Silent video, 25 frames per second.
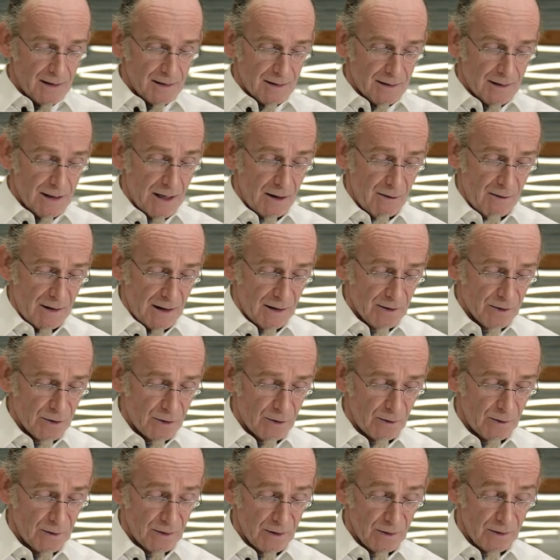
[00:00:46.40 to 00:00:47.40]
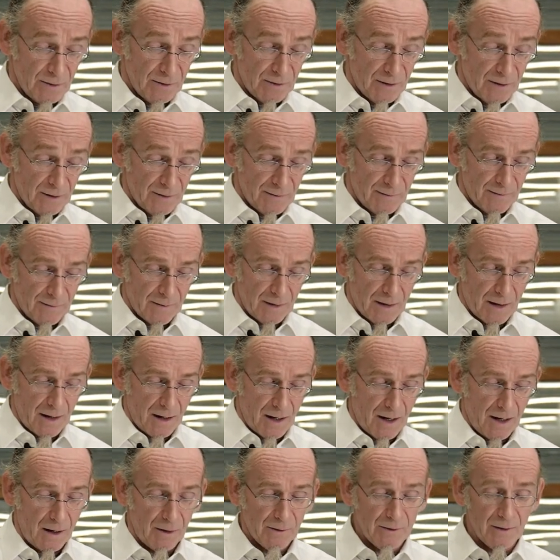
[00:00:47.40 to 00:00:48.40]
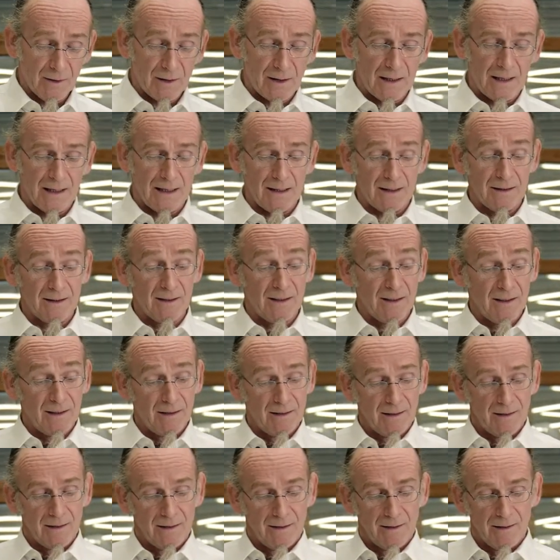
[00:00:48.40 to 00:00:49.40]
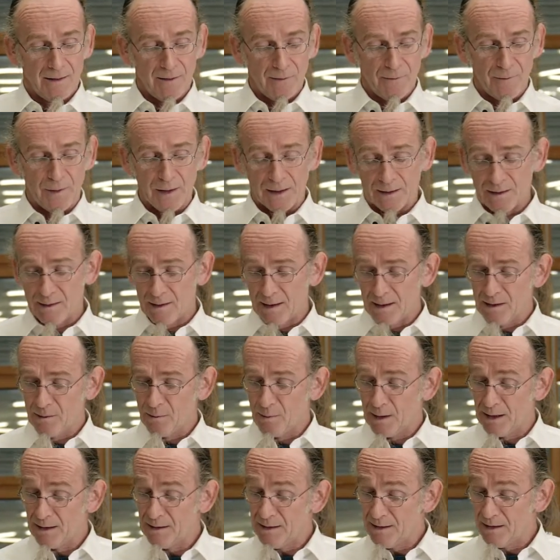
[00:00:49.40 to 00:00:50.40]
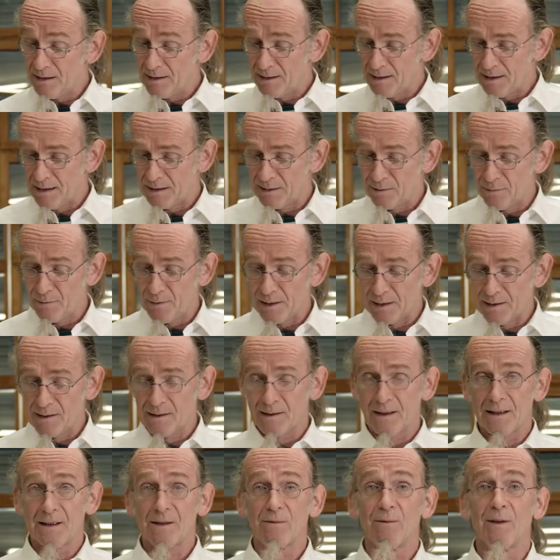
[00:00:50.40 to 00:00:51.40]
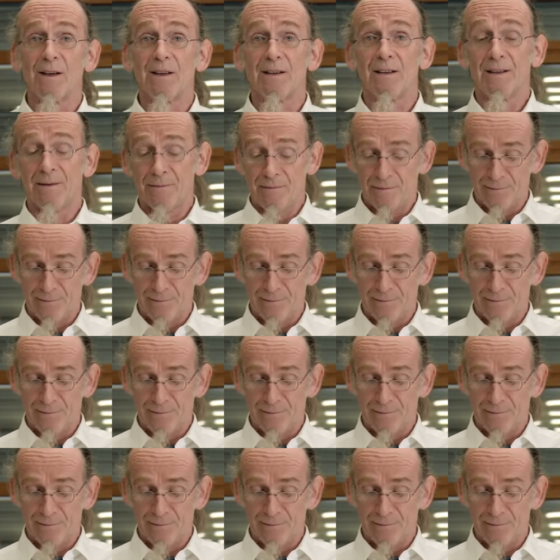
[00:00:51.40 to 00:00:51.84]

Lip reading: Now I show you how you can fix this one and fix this one.